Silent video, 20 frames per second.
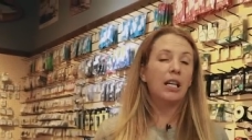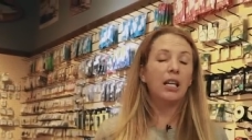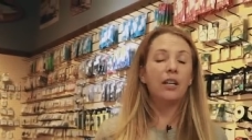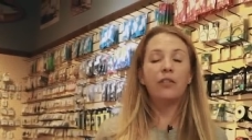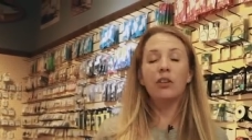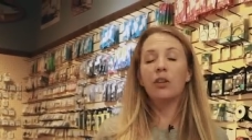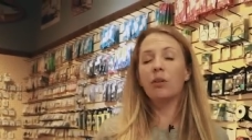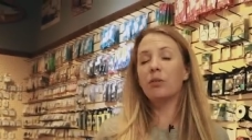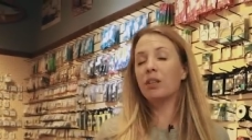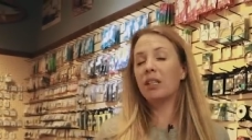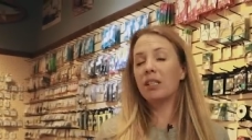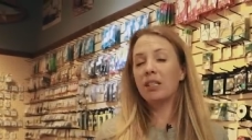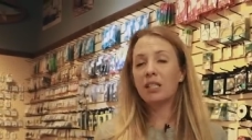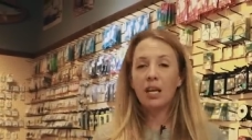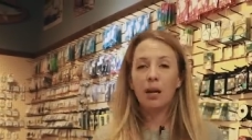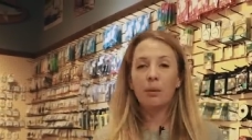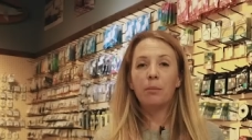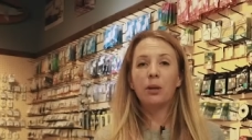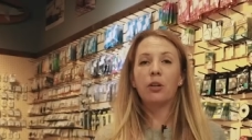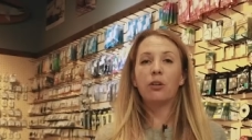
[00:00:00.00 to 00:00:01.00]
Even though these
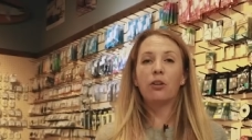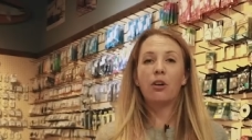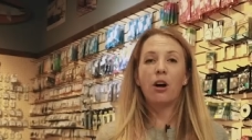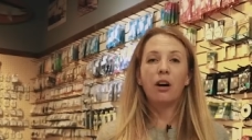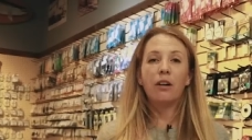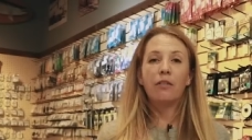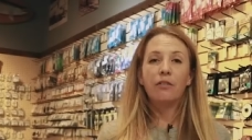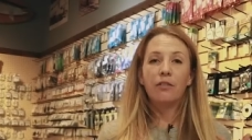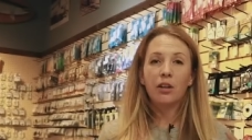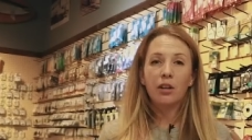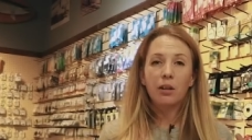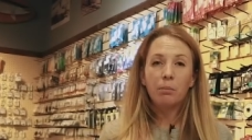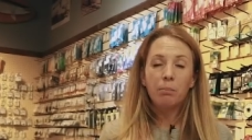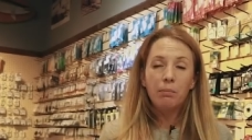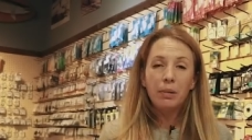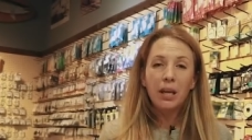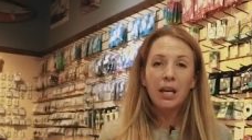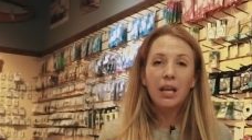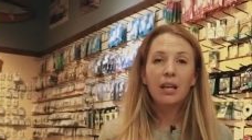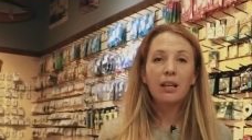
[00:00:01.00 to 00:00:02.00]
salmon are not very
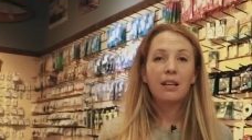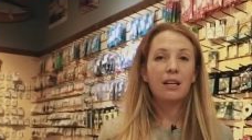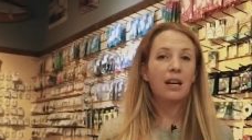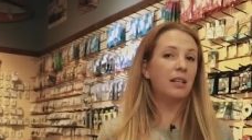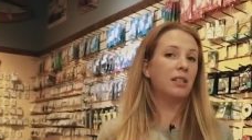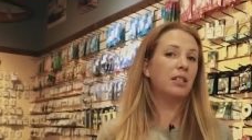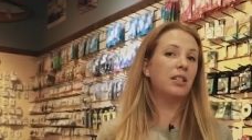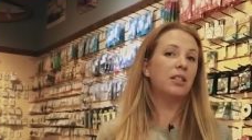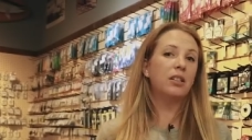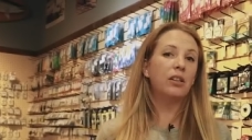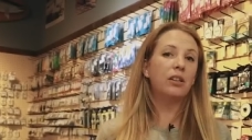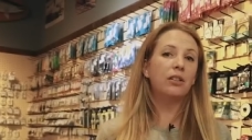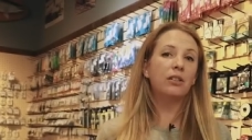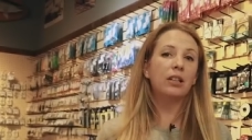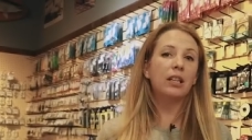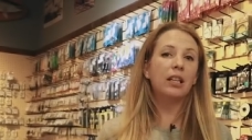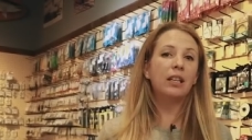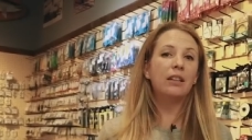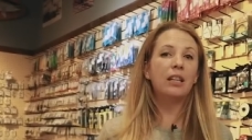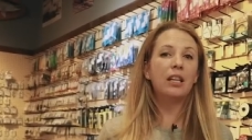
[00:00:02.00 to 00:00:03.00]
big
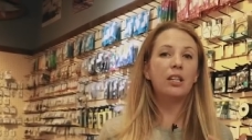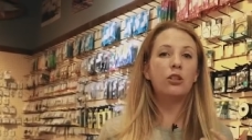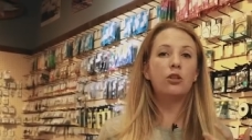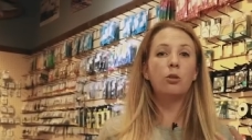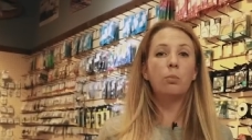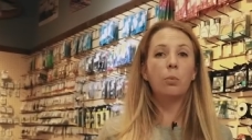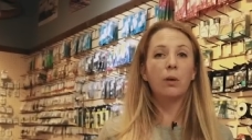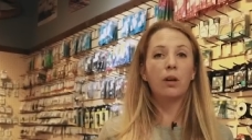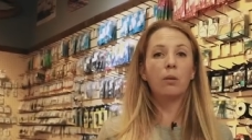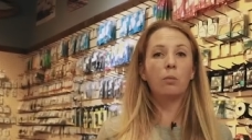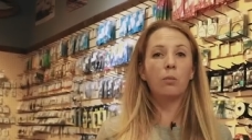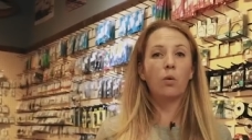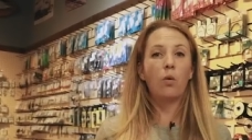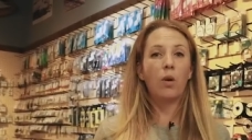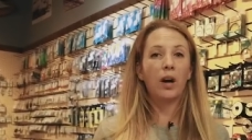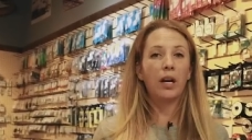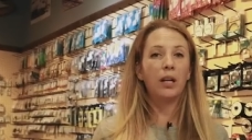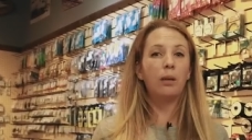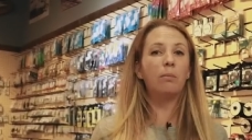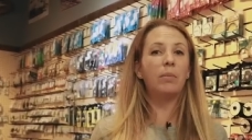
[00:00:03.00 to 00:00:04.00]
necessarily, they do put up
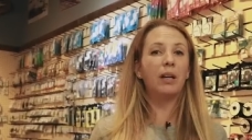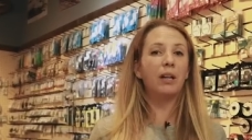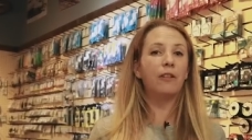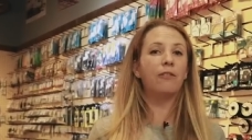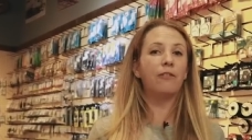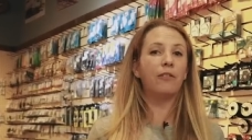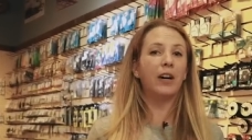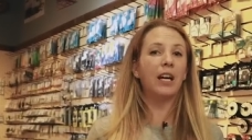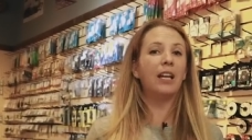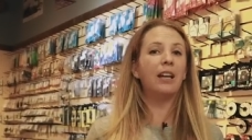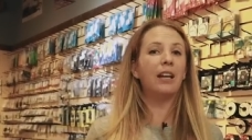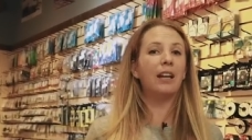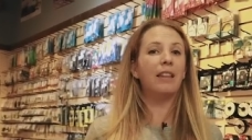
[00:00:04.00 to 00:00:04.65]
quite a big fight,